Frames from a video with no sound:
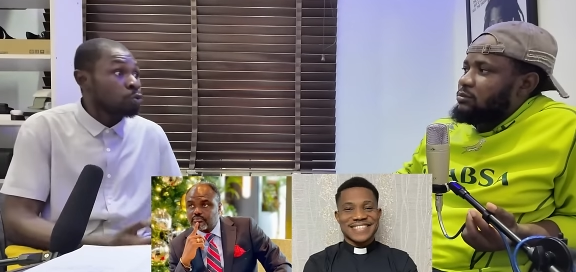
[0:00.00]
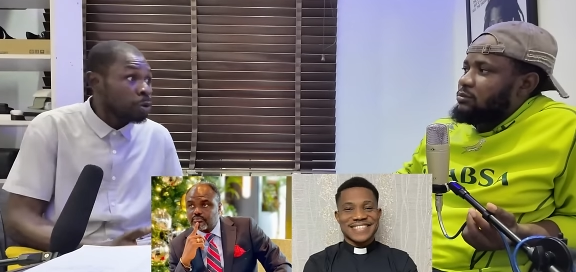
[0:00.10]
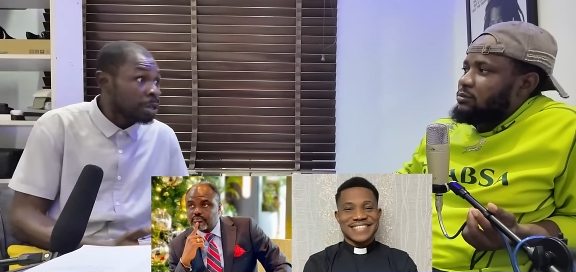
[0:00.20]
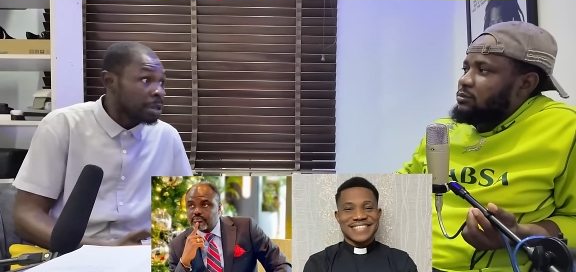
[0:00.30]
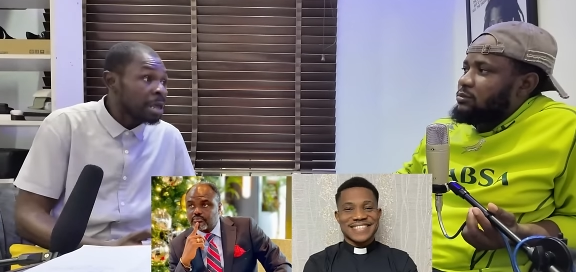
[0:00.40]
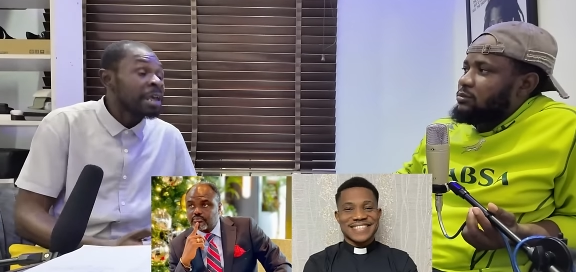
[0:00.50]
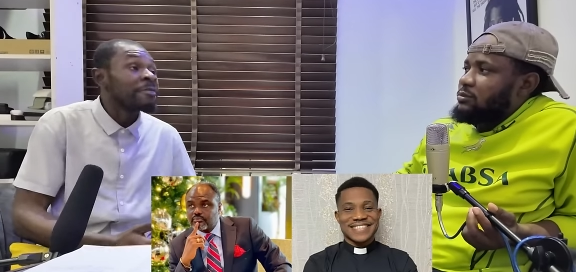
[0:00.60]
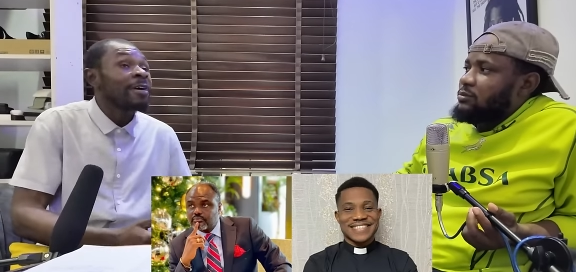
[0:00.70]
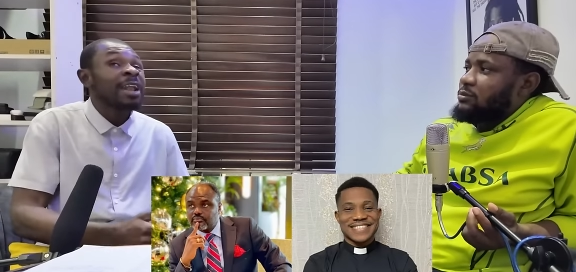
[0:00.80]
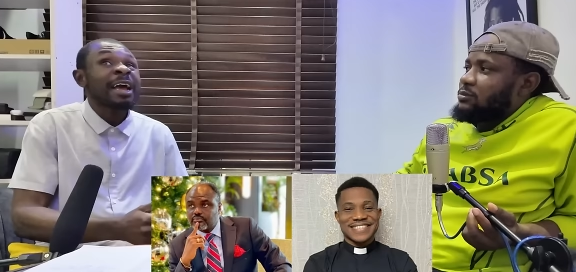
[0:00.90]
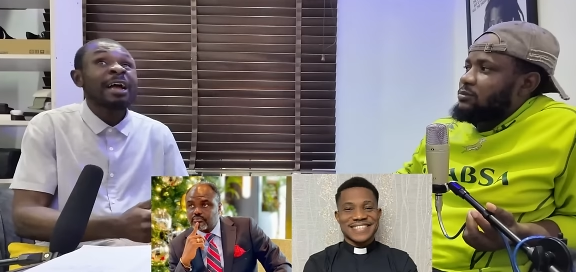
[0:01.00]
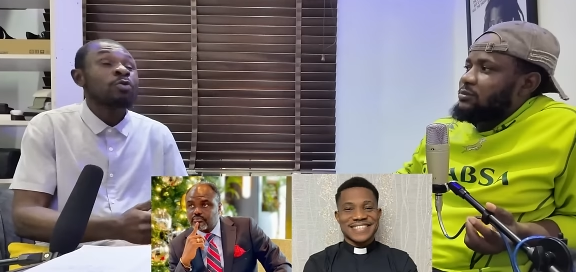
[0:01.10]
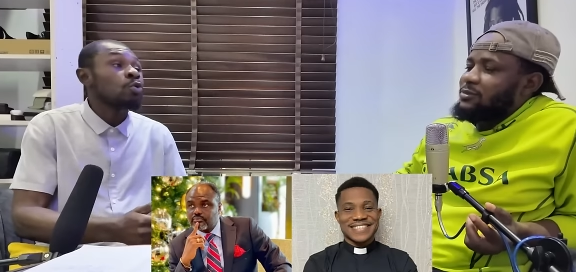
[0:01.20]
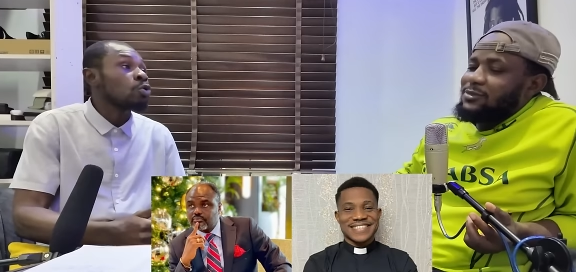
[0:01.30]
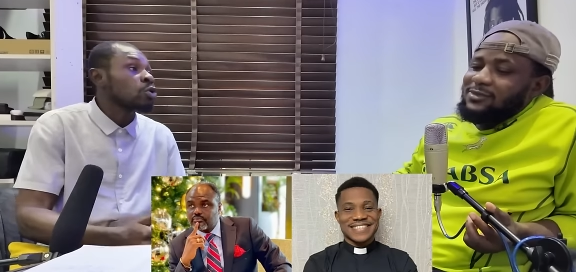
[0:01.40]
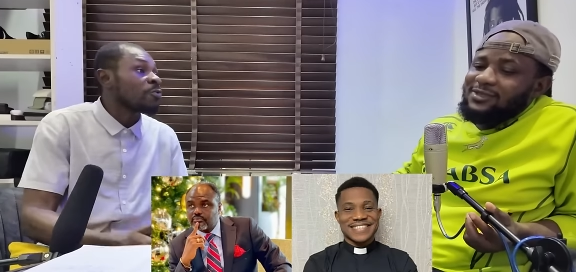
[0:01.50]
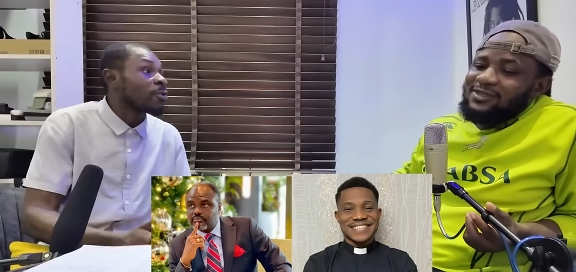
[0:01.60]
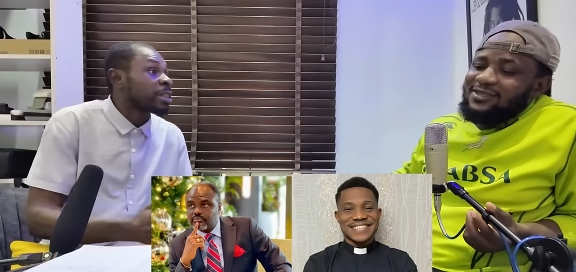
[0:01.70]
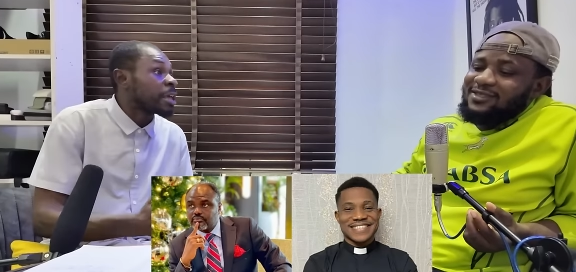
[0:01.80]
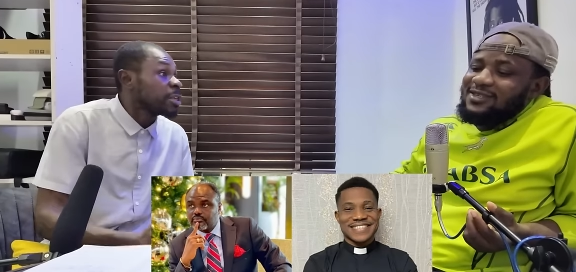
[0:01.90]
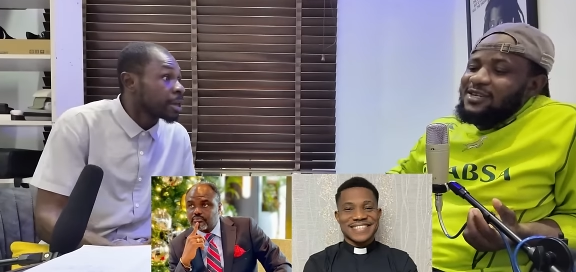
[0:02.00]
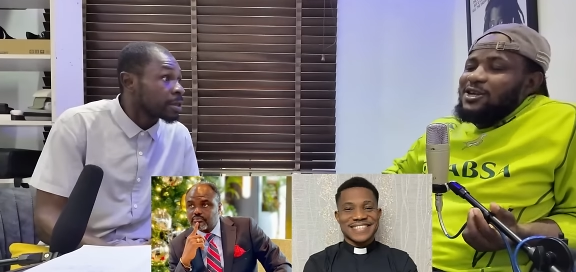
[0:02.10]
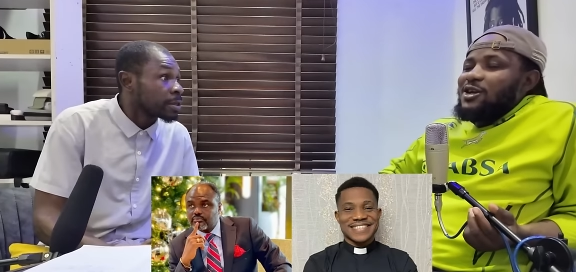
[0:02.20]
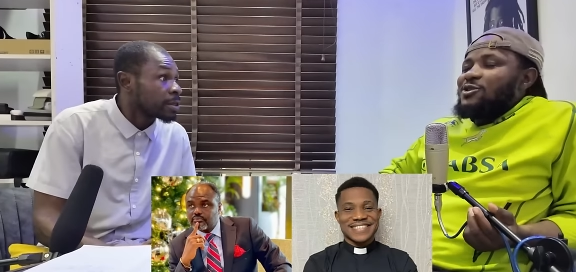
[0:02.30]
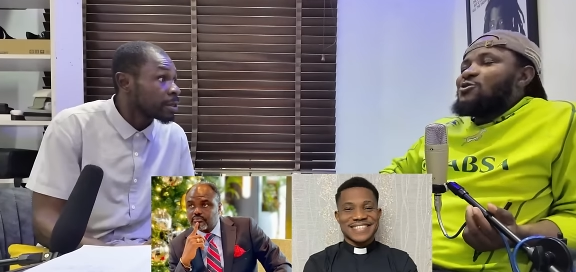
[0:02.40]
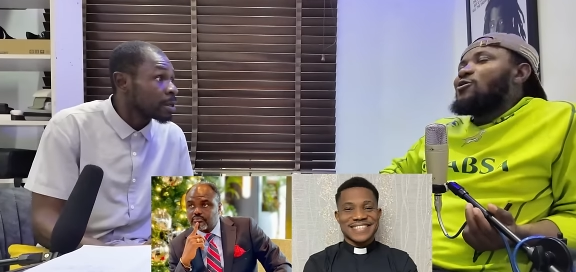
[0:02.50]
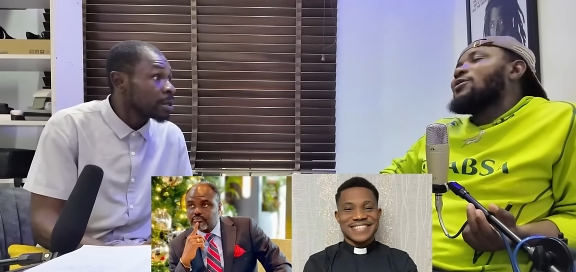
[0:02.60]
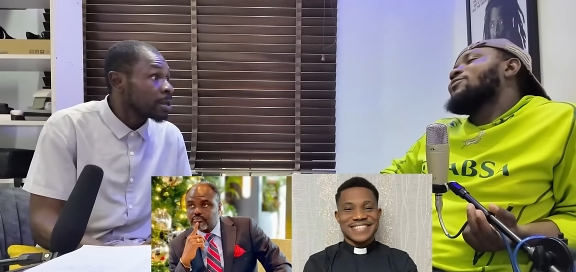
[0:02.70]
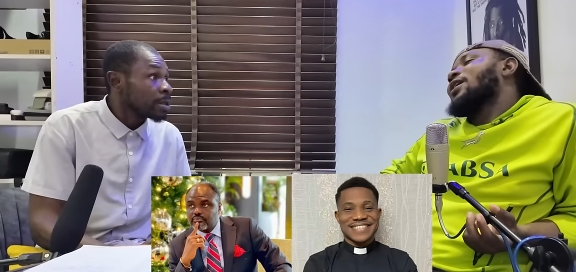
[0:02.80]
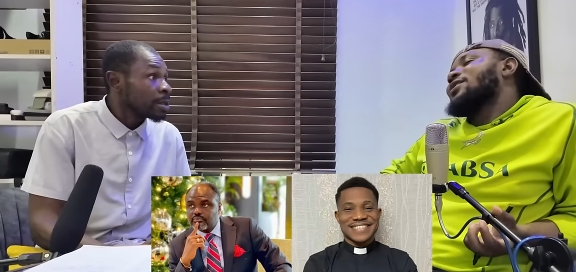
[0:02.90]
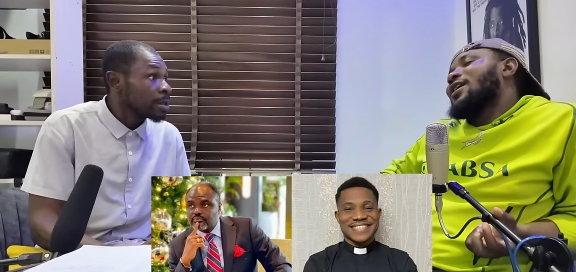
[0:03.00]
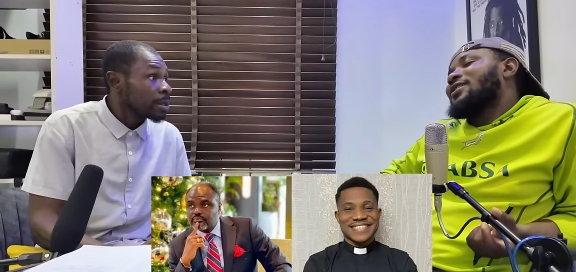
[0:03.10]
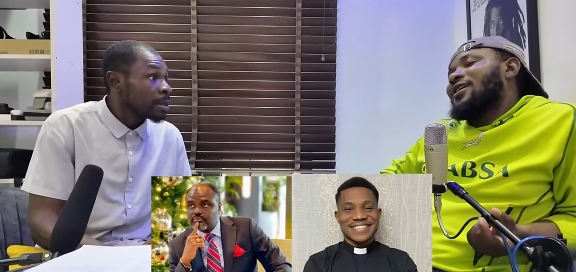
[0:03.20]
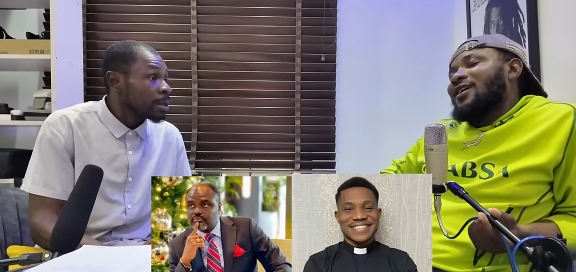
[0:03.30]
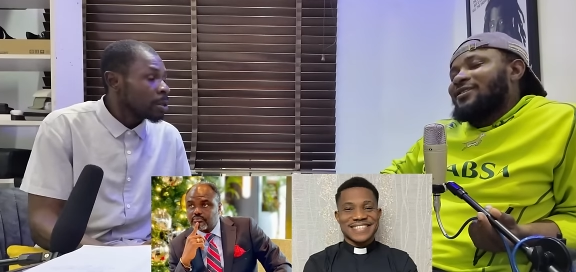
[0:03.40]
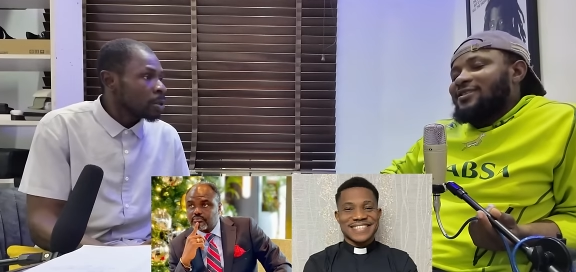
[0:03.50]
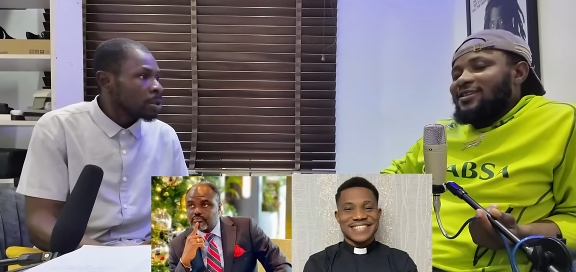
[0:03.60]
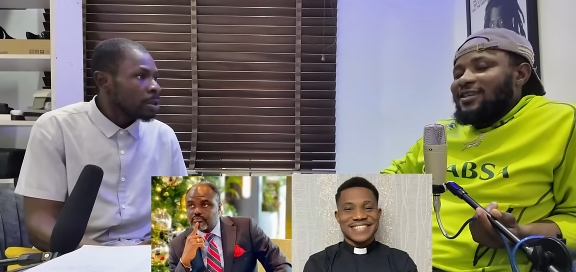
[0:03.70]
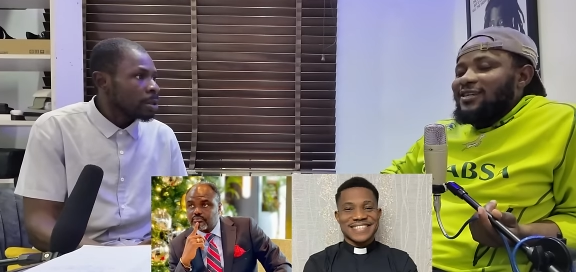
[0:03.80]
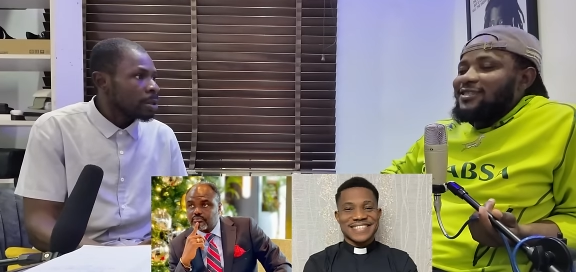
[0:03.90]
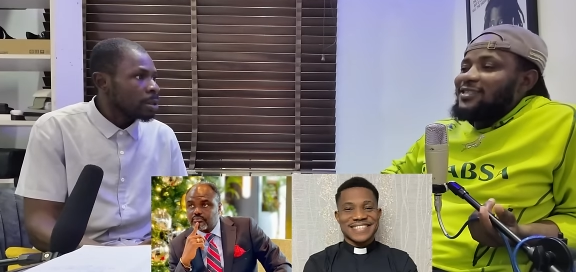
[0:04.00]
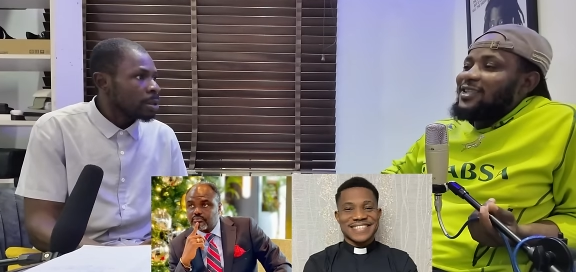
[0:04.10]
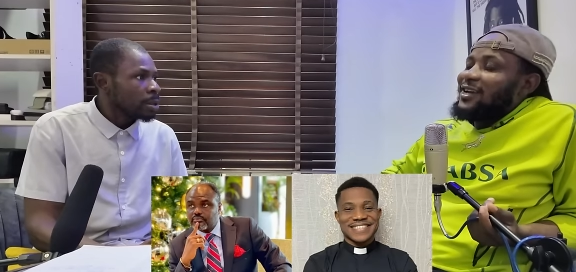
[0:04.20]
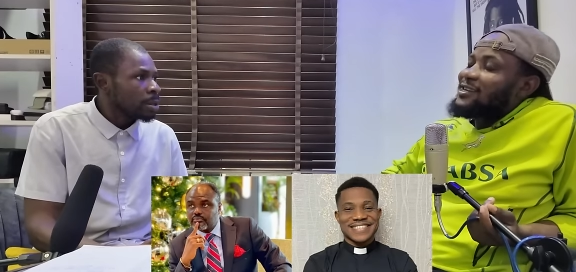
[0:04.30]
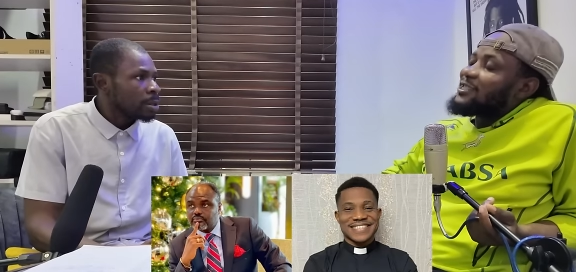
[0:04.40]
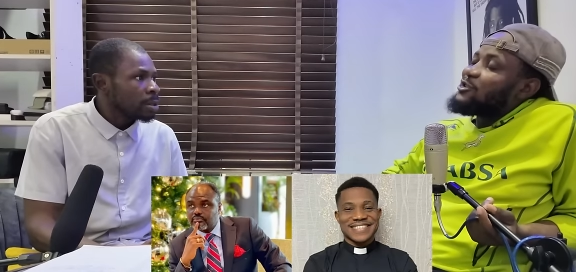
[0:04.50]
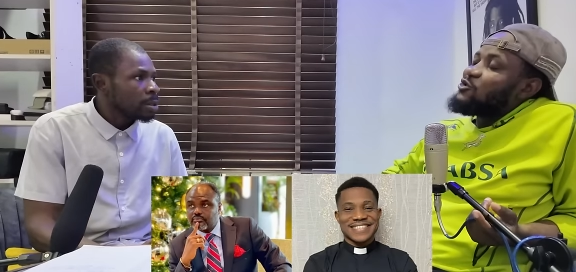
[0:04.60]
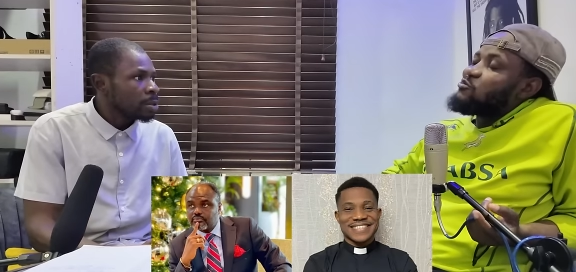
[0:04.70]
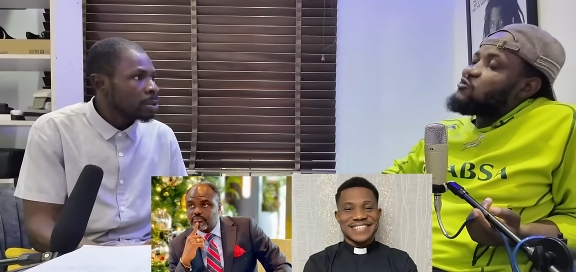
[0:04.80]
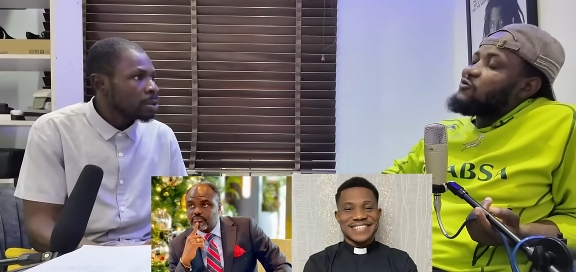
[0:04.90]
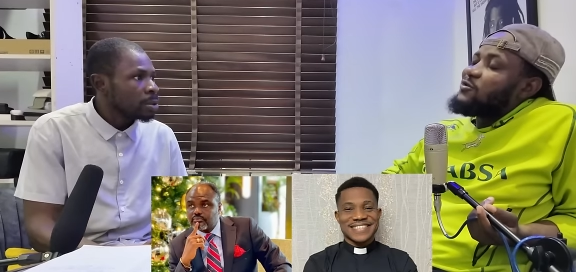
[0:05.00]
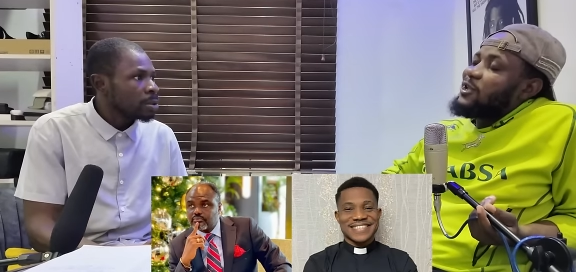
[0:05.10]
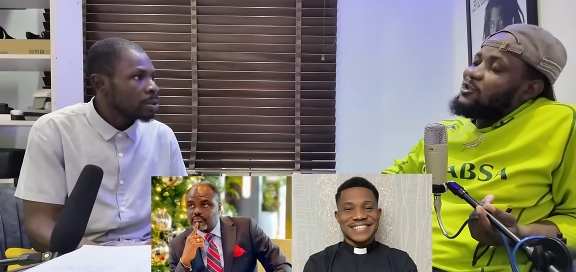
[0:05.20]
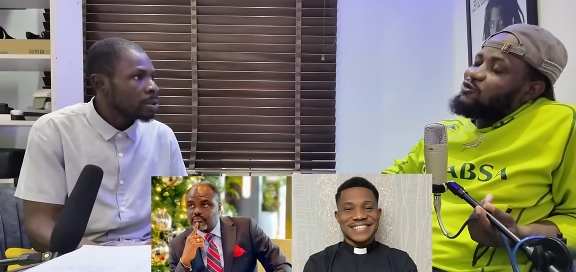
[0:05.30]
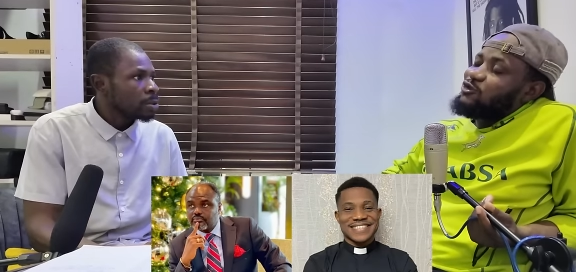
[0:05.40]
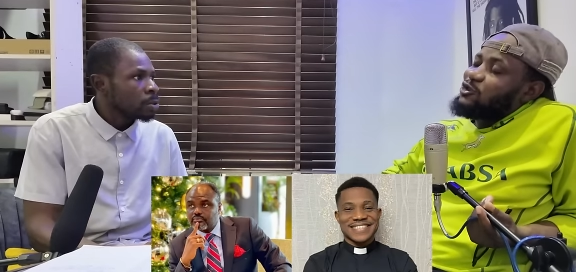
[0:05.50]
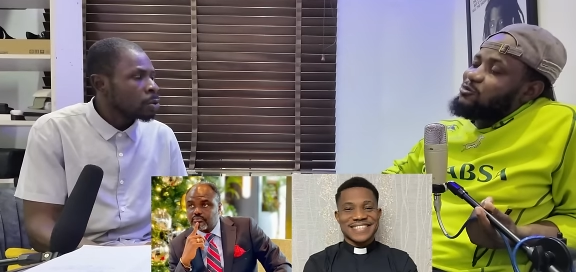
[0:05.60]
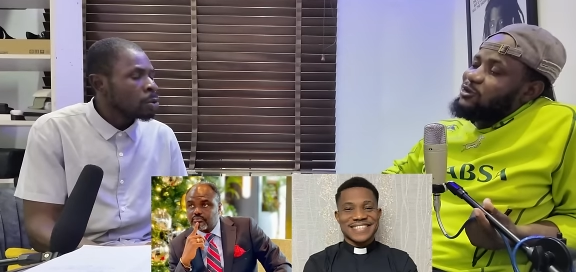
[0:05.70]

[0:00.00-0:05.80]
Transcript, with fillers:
Speaker 1: you are doing, if I like, I don't go church for ten years.
Speaker 2: No, if that that tithe, there is it directly you put fear into